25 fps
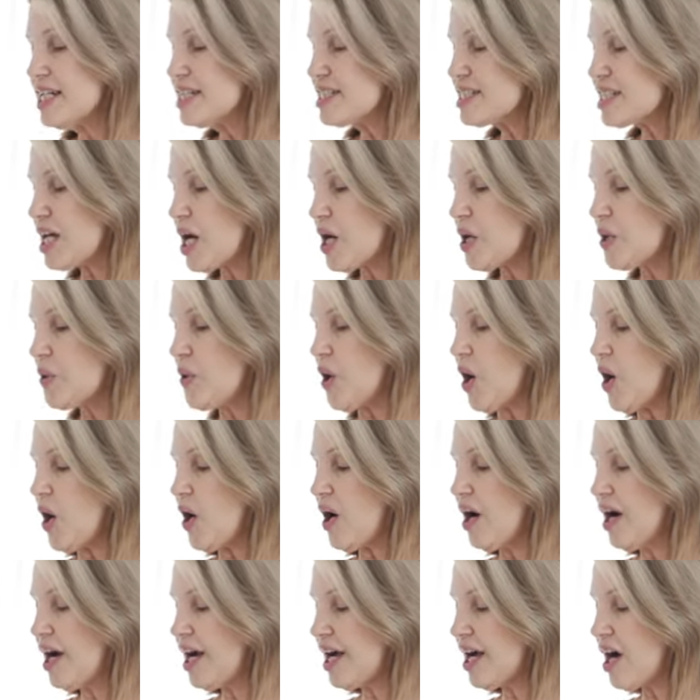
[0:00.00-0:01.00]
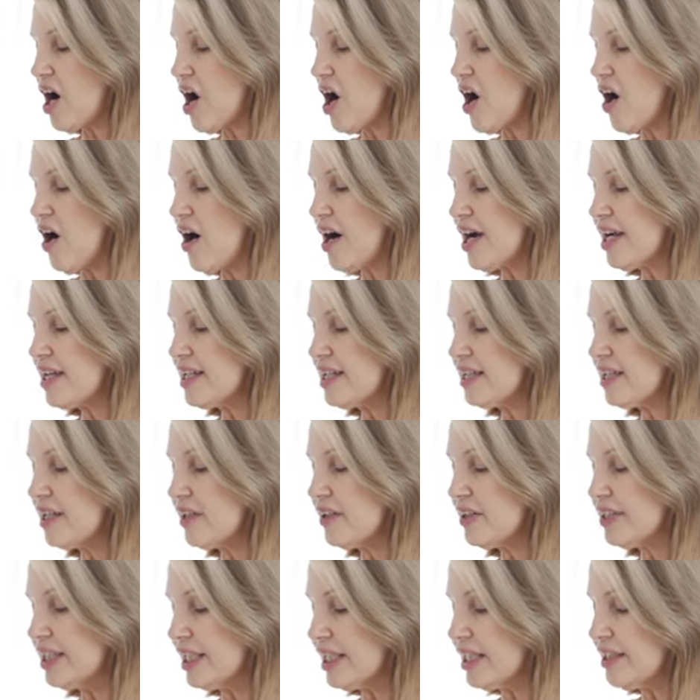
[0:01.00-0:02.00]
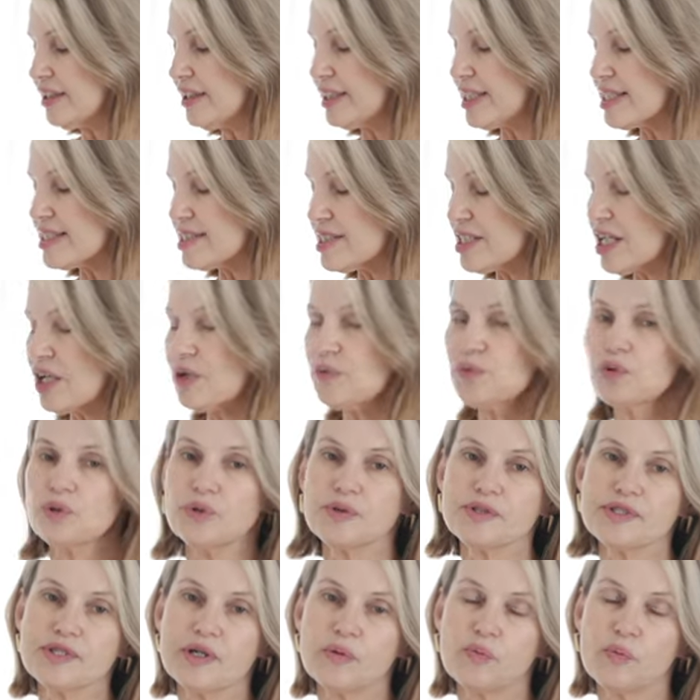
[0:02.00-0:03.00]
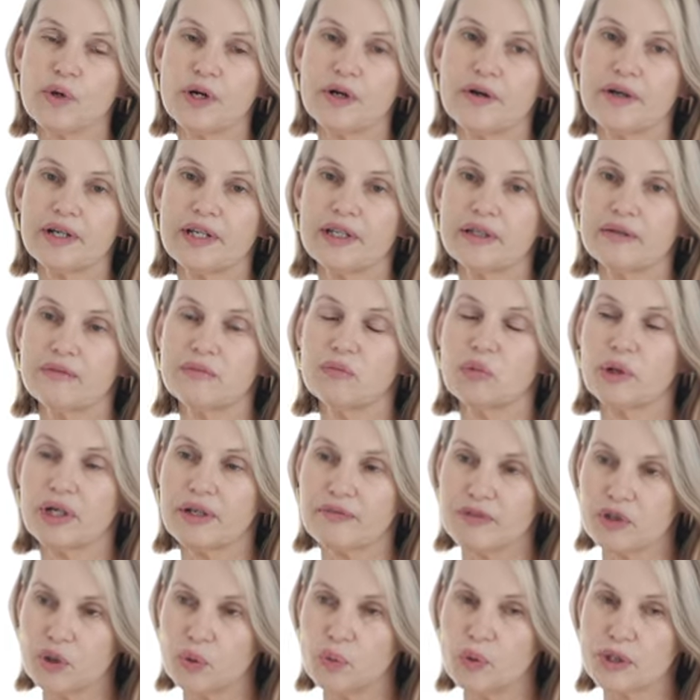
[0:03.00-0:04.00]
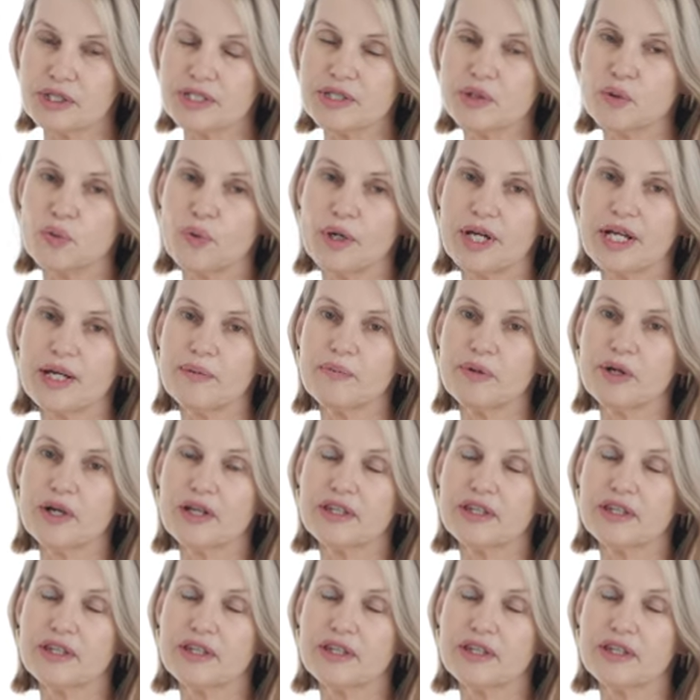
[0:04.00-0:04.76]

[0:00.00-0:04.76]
So I think there's no rules on wearing whatever you want to wear, but